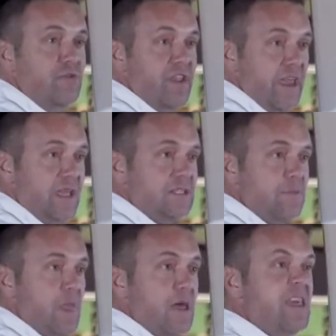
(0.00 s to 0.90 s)
did.
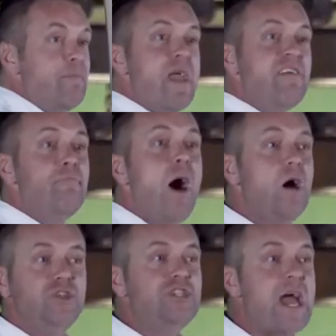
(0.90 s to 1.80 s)
They may have
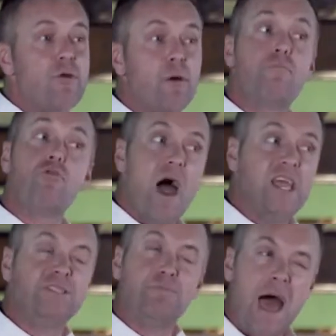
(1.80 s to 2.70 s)
bartered you down on
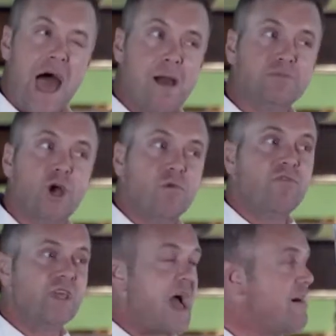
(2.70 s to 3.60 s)
price, perhaps.
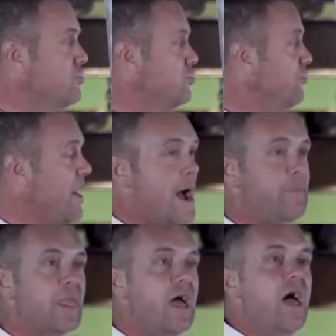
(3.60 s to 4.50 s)
Hopefully you haven't done that.
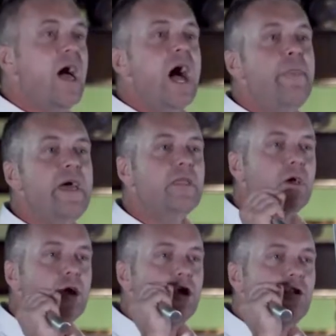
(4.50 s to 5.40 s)
And then
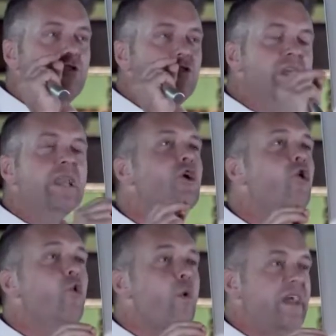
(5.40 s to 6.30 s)
nearly
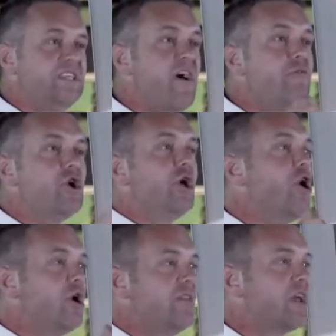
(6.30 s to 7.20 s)
always, very early
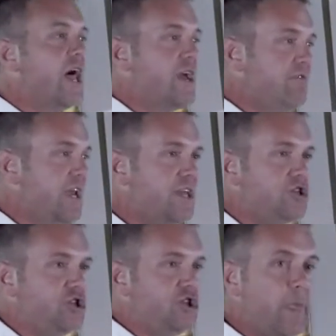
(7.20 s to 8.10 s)
on in the client
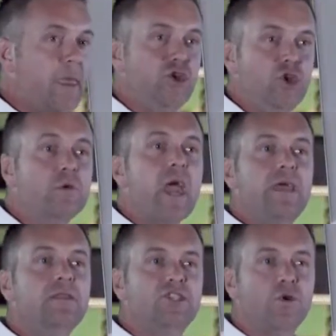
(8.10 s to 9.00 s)
relationship, you get
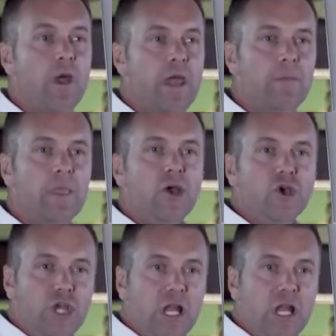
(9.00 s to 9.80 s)
into it, you